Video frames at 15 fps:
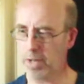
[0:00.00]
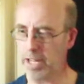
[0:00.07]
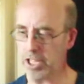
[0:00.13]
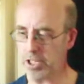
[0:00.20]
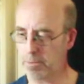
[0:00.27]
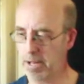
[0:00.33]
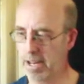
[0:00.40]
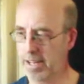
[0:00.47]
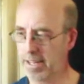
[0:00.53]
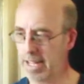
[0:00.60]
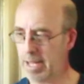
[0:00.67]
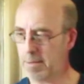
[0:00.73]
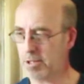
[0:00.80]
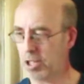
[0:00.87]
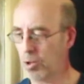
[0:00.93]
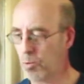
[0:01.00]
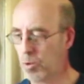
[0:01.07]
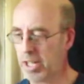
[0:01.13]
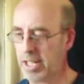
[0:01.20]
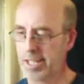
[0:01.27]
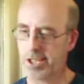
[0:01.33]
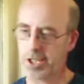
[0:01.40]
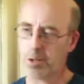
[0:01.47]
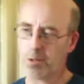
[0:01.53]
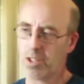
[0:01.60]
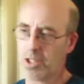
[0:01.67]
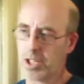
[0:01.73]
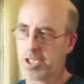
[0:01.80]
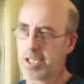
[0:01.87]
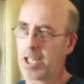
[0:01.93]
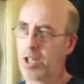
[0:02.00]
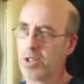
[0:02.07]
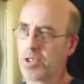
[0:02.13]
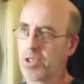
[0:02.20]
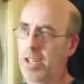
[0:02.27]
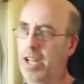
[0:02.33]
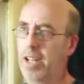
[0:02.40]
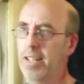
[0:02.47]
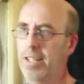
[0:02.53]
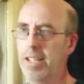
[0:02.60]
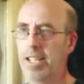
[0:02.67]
Action Man, absolute wicked. Still got the stars on it.